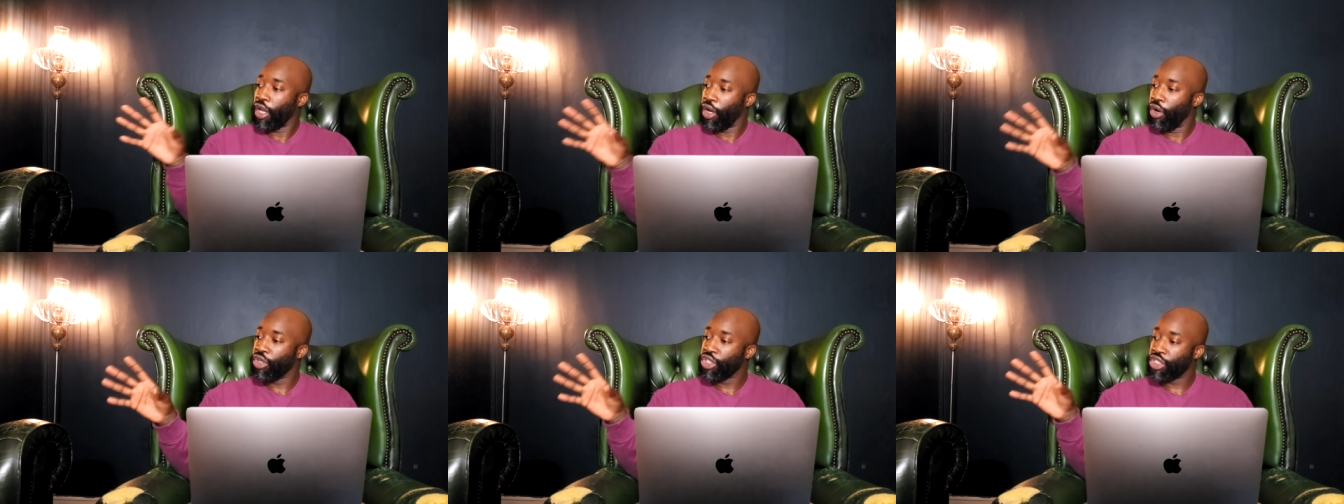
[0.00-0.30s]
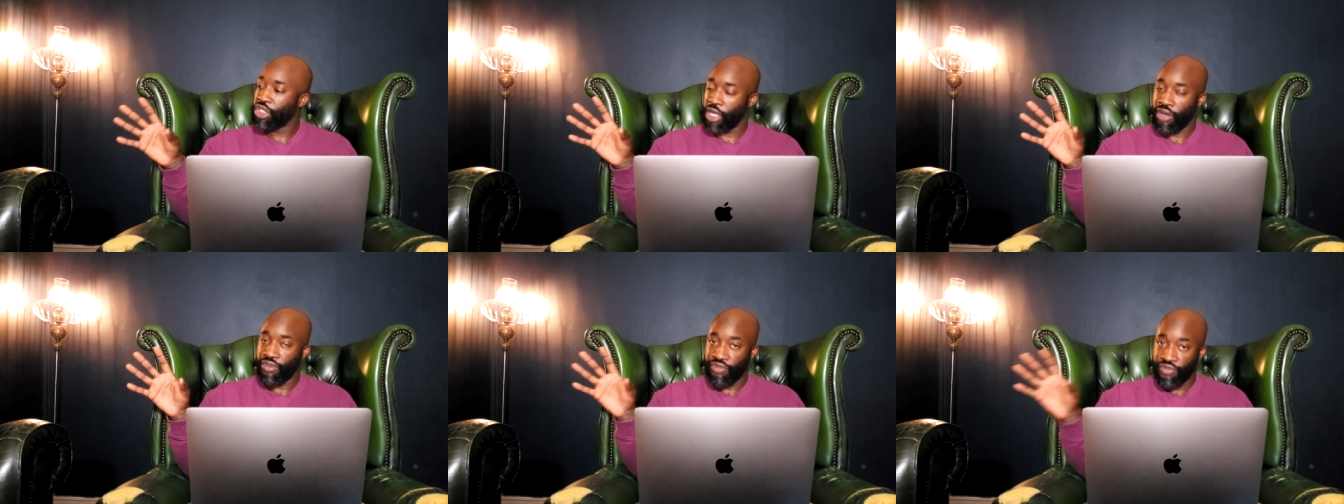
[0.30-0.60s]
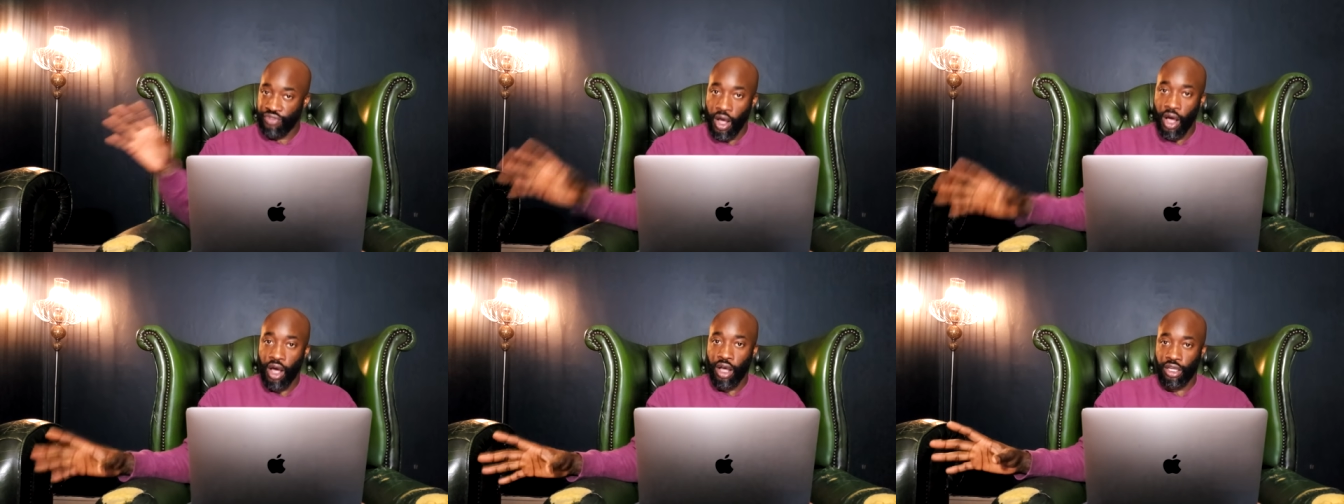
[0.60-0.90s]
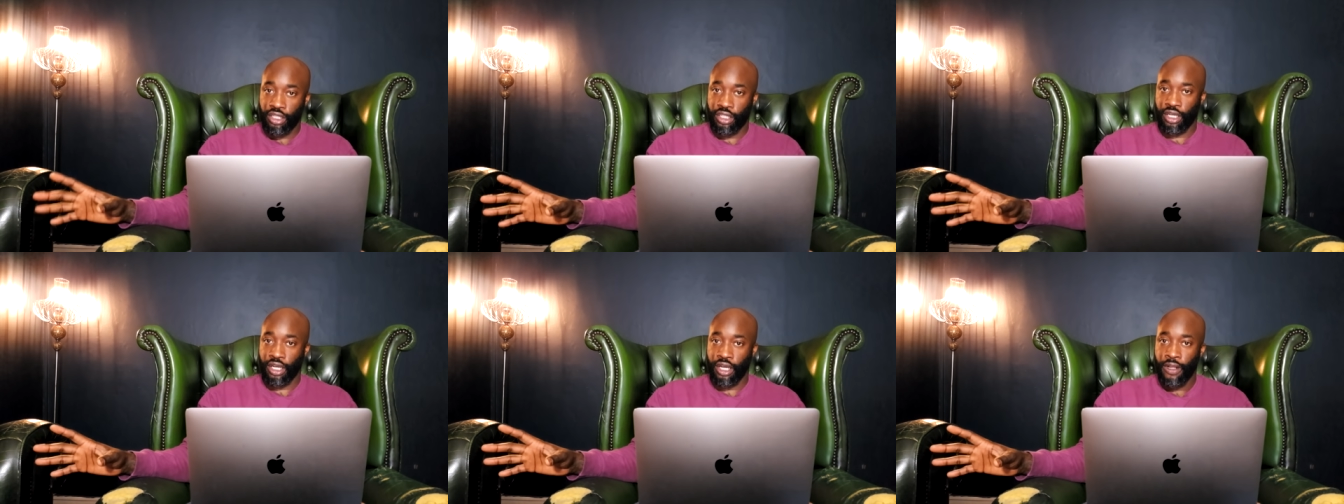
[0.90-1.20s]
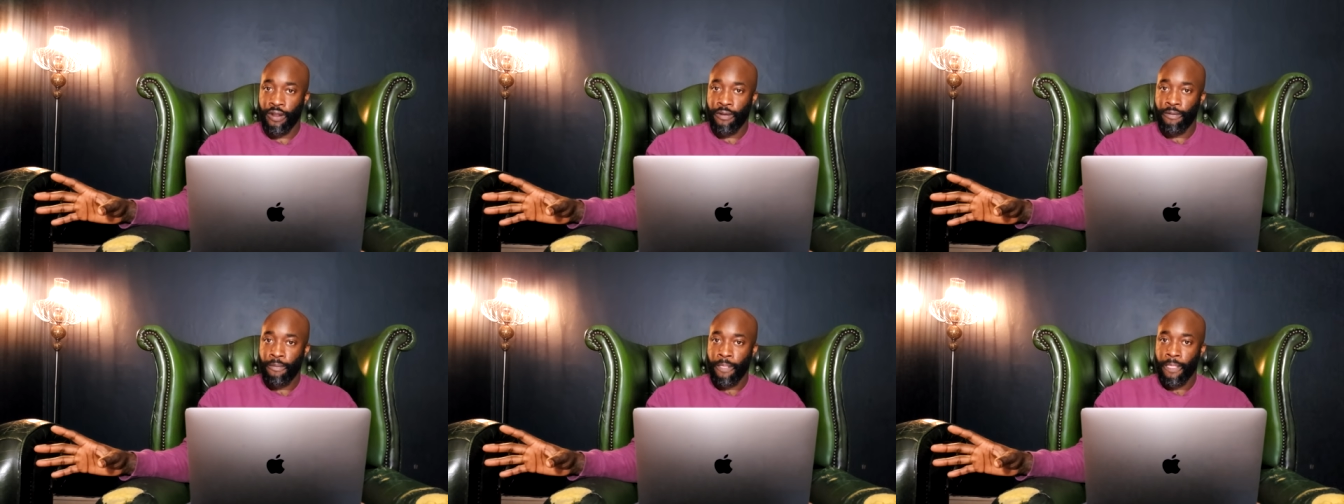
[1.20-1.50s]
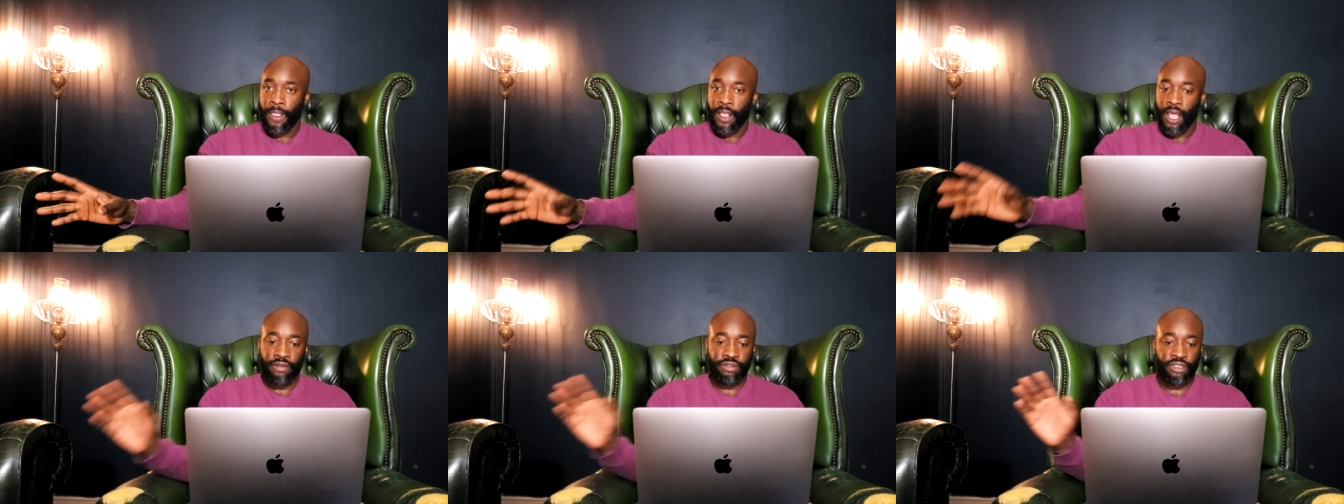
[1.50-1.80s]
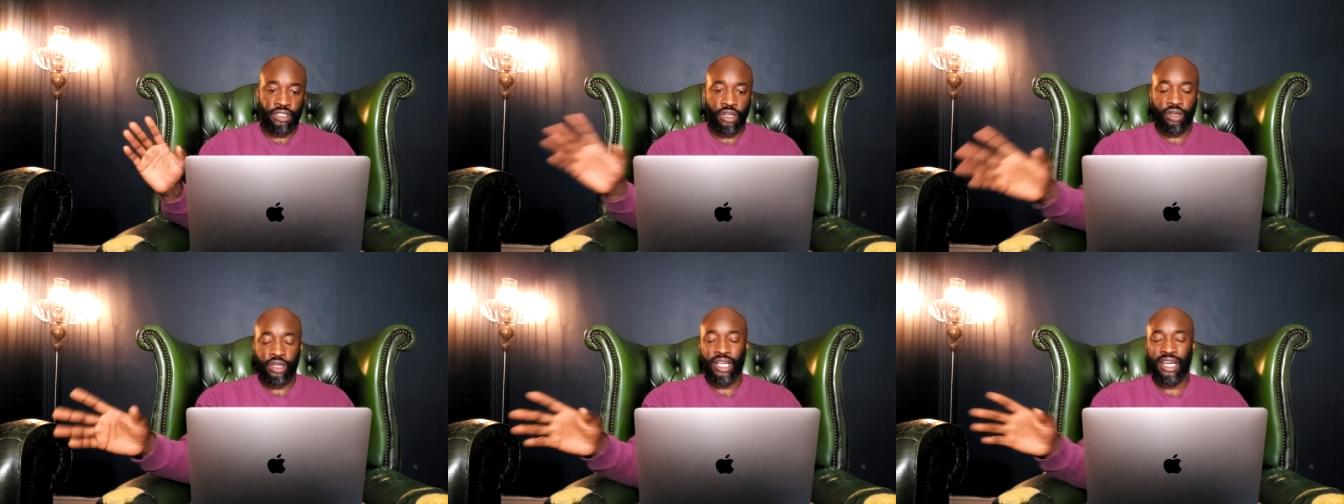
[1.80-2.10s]
alongside VADA, have
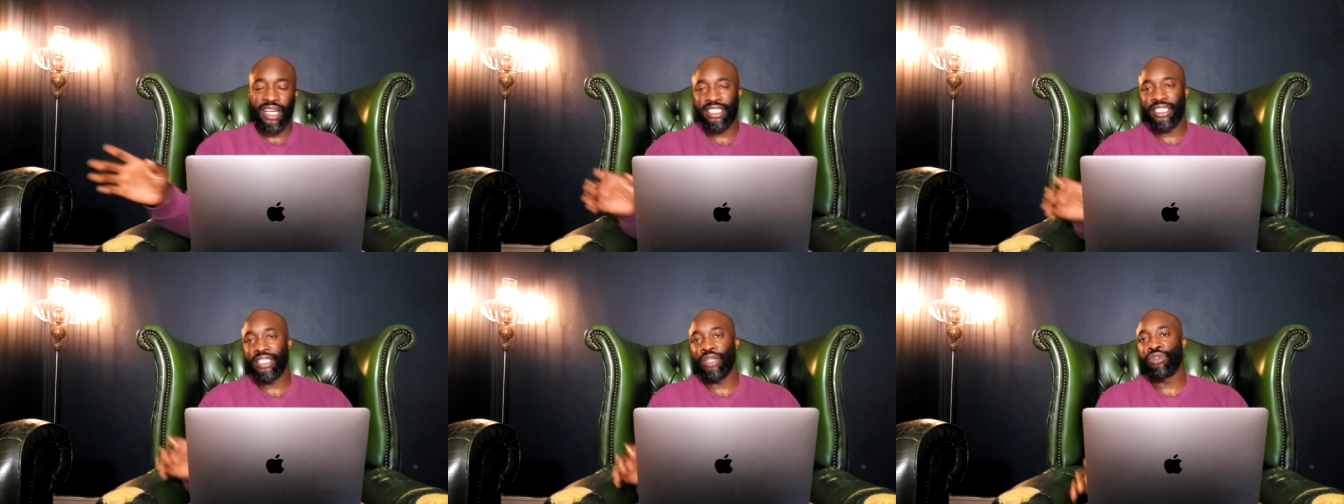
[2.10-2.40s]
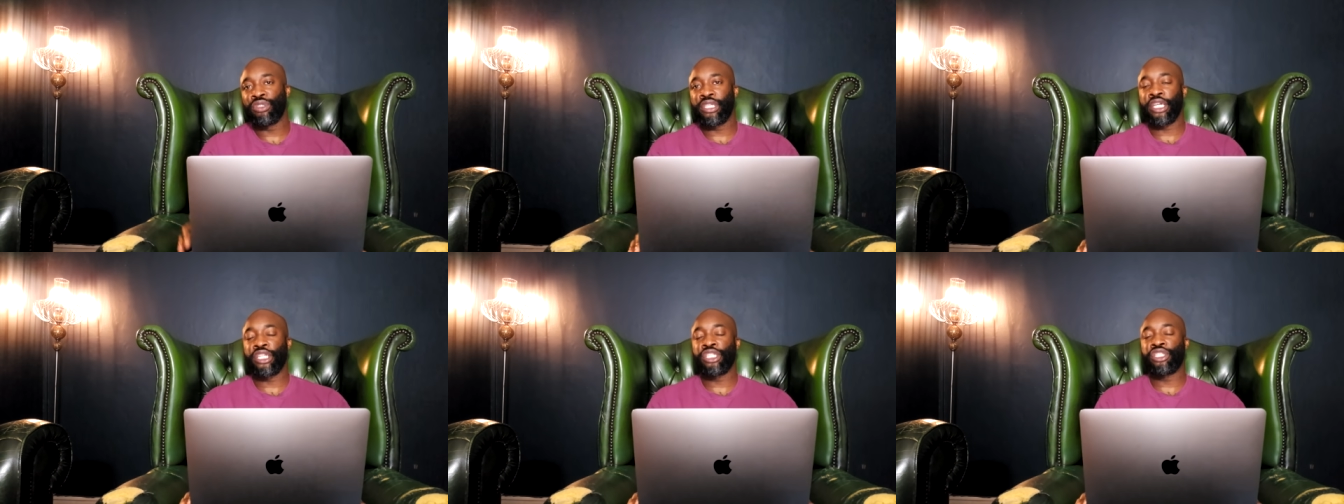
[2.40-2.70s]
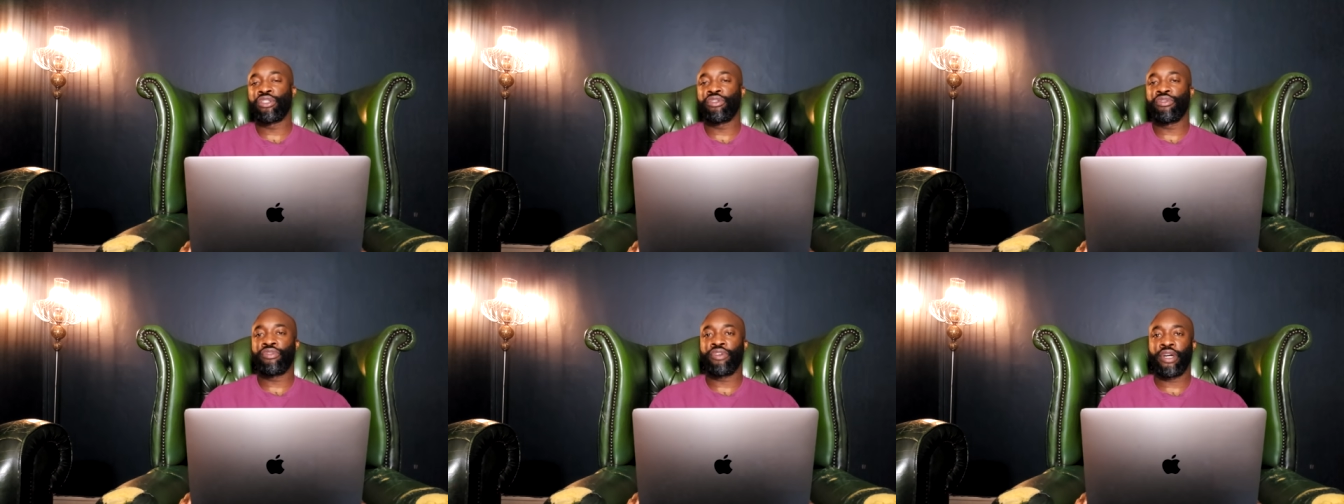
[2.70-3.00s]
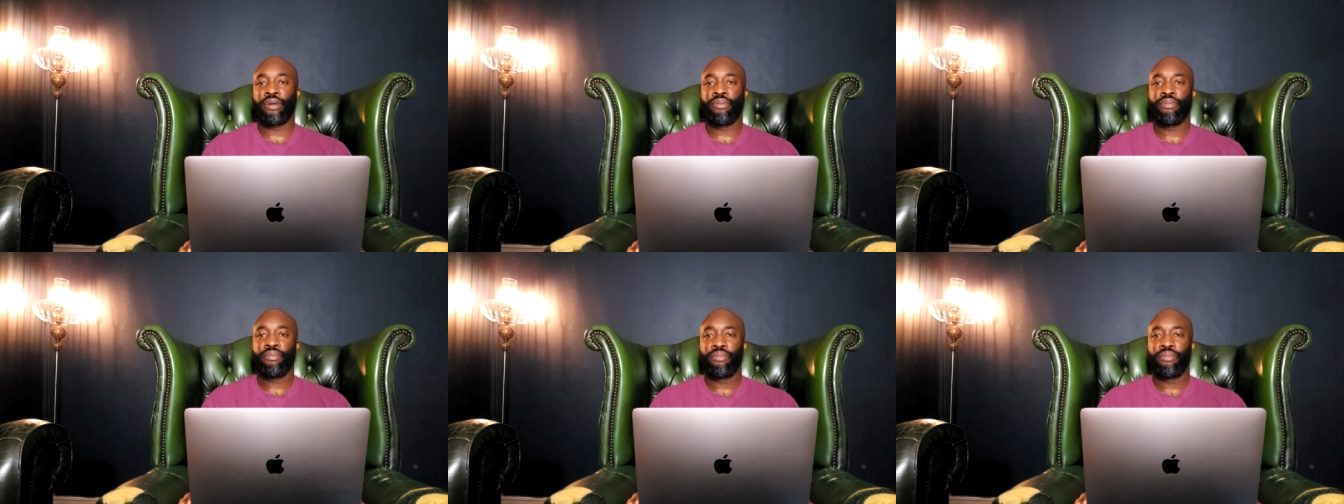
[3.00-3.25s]
said, okay, let's still sanction the fight.